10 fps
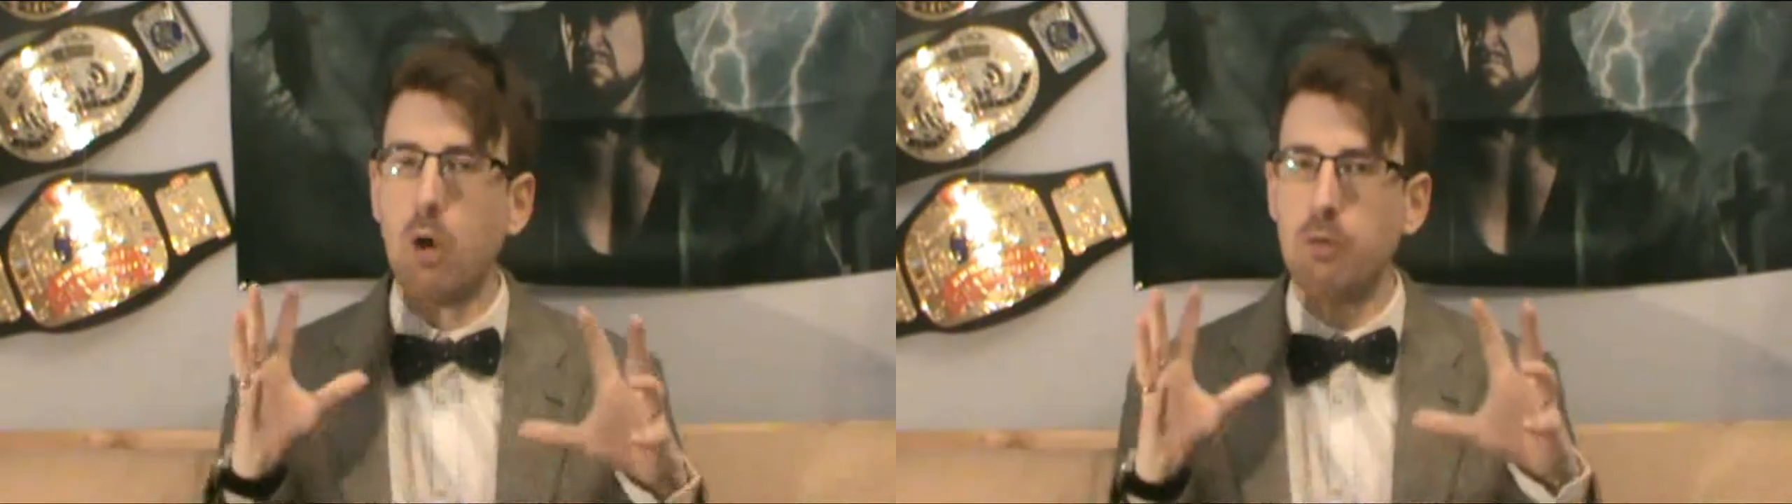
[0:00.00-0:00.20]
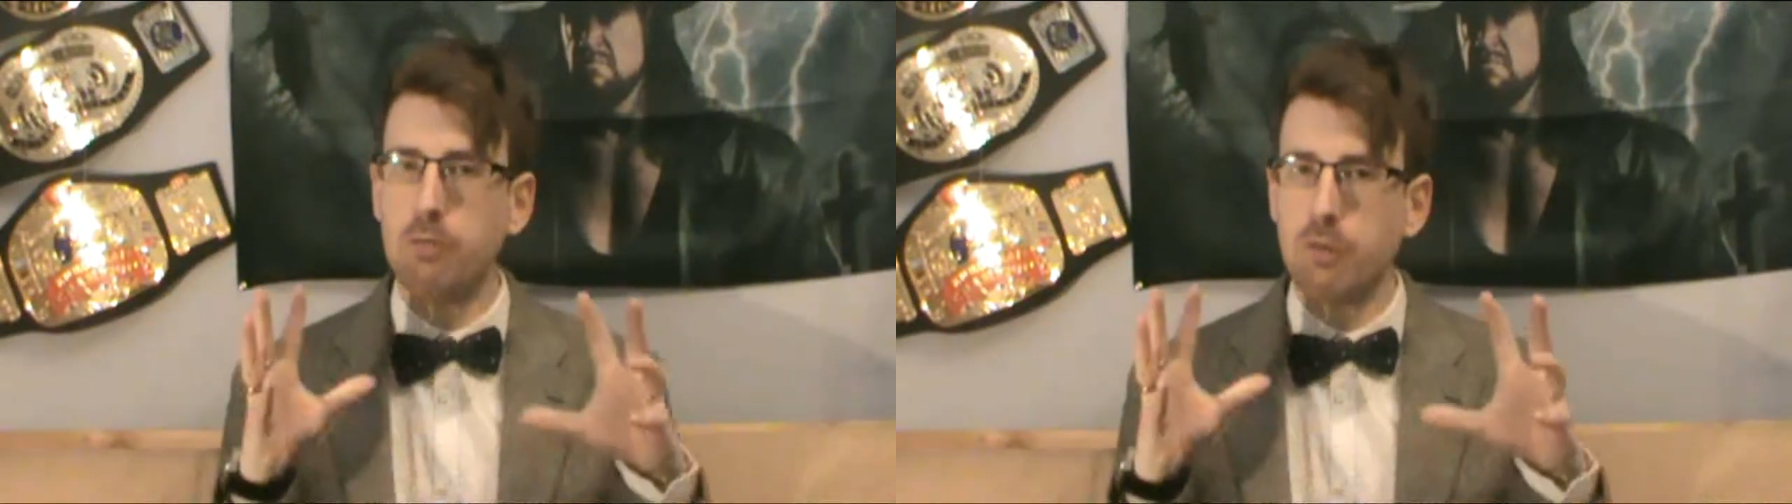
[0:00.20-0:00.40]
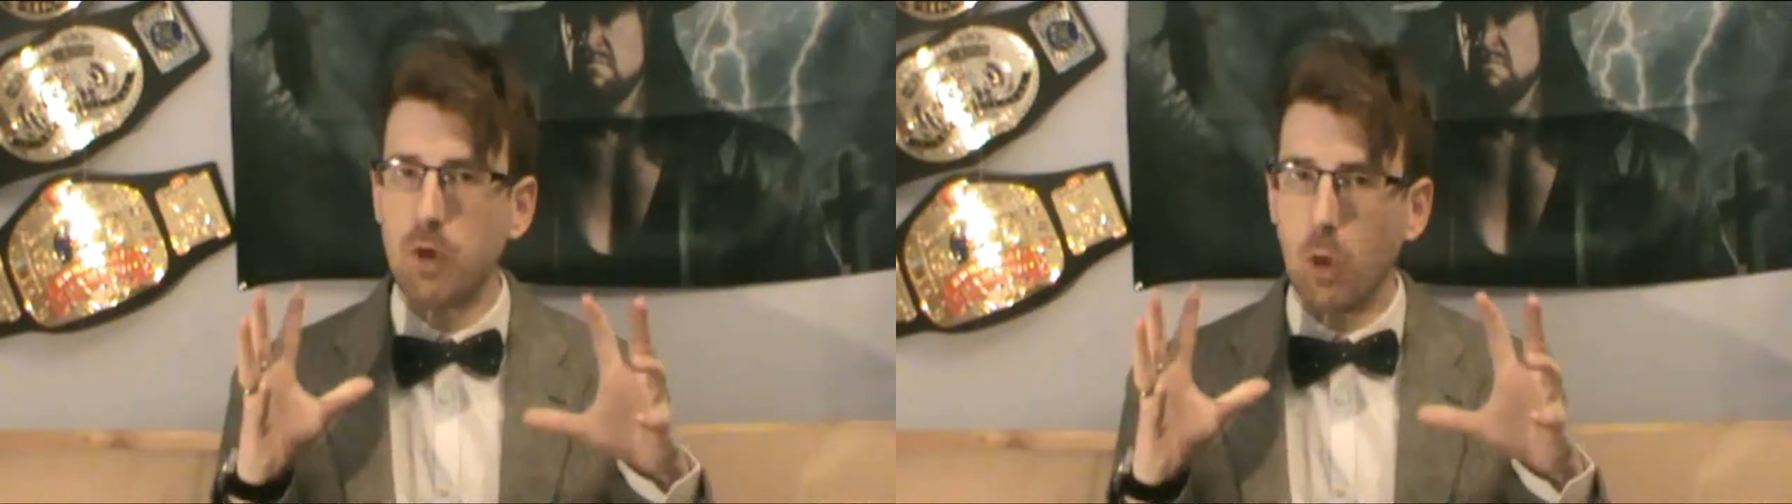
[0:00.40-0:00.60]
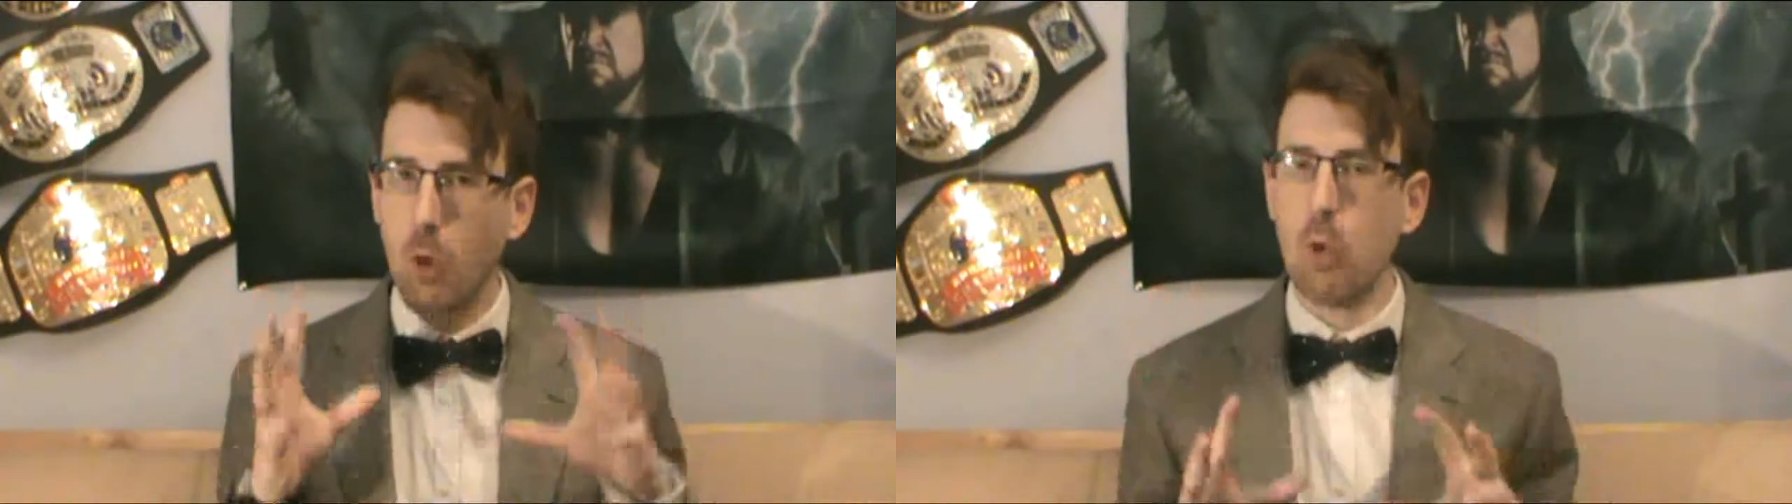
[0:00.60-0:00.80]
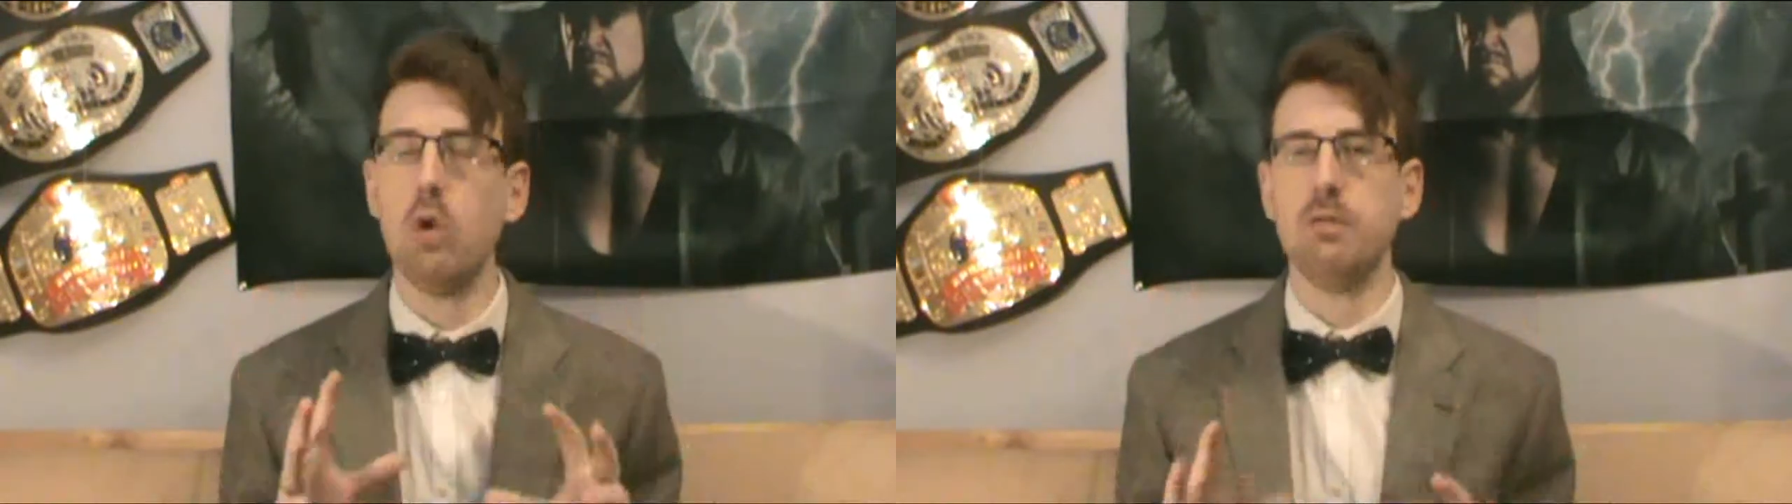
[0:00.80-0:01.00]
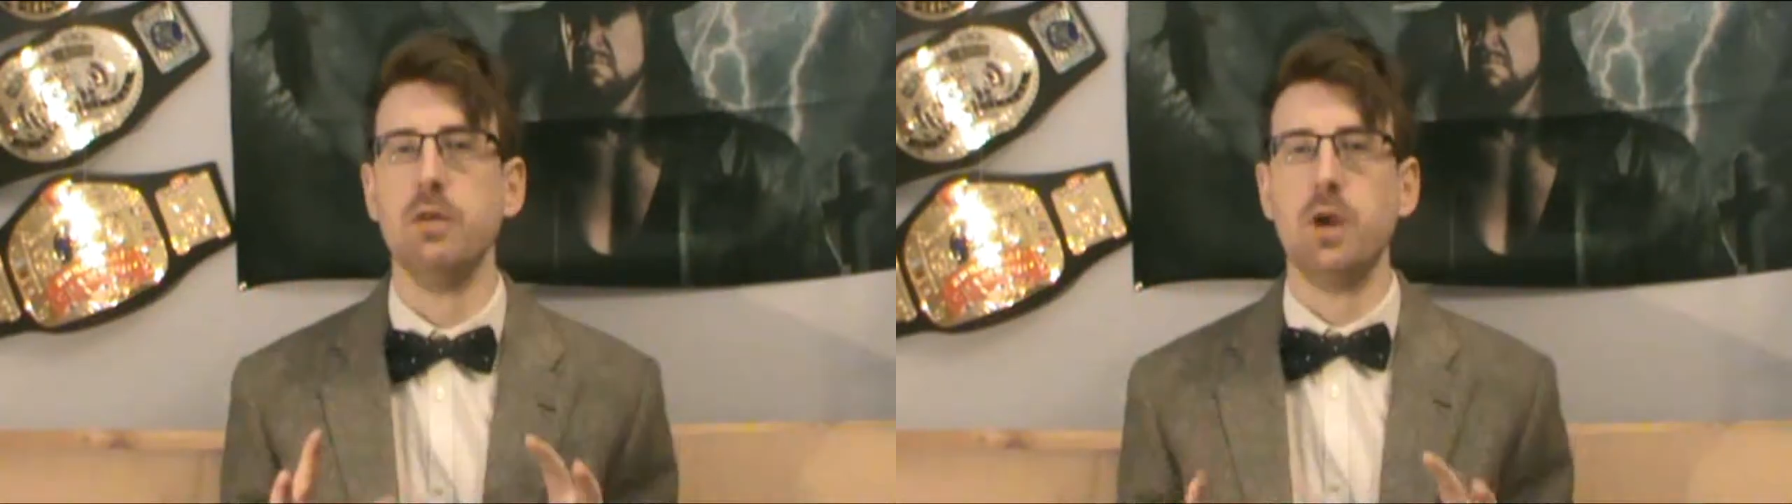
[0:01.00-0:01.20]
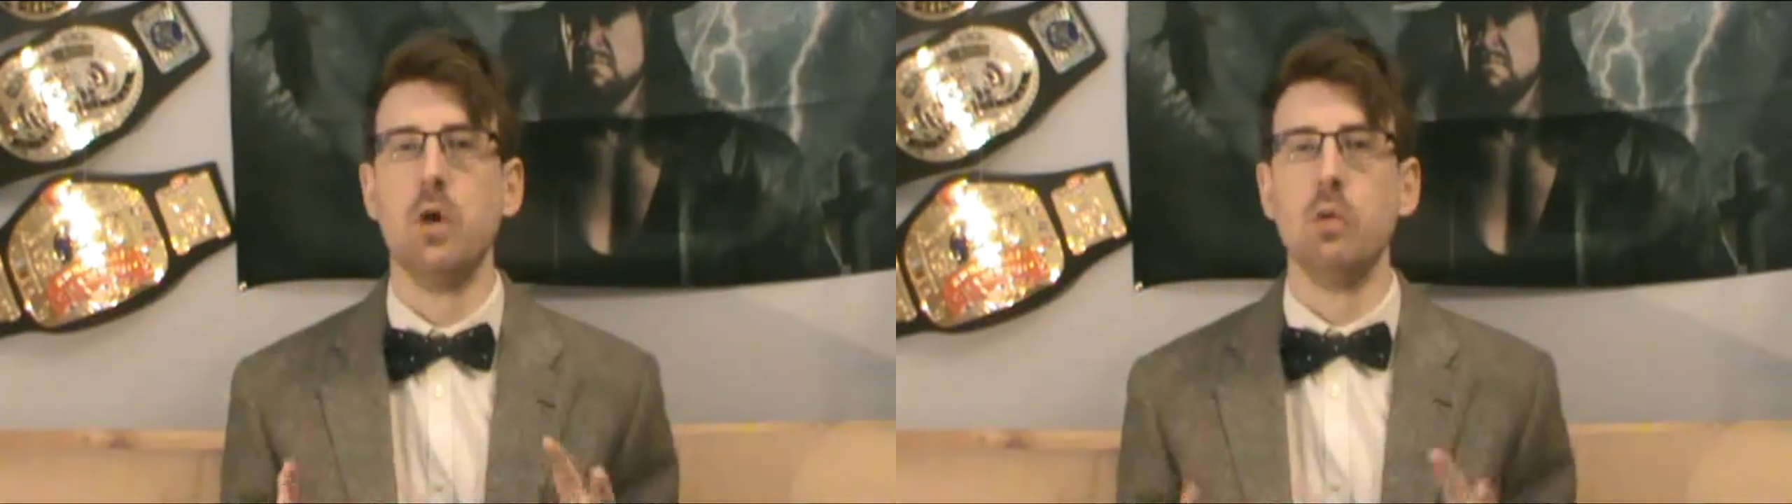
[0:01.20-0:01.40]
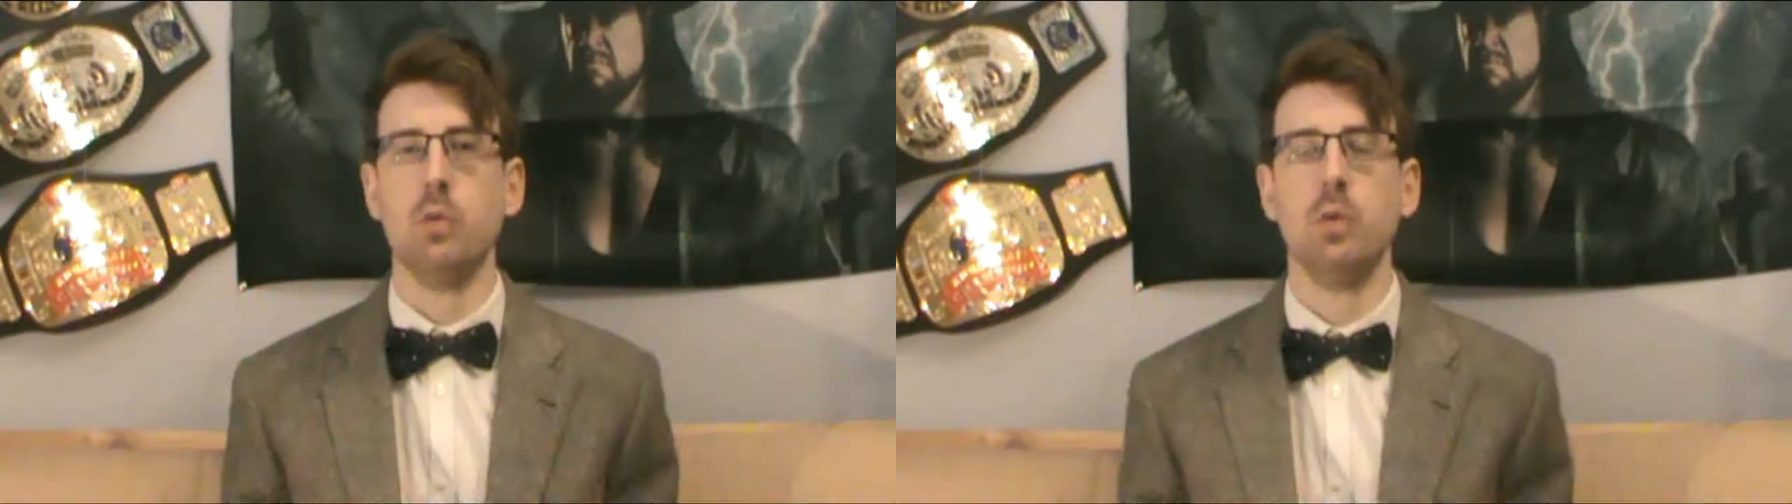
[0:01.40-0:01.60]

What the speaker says: of all of the gold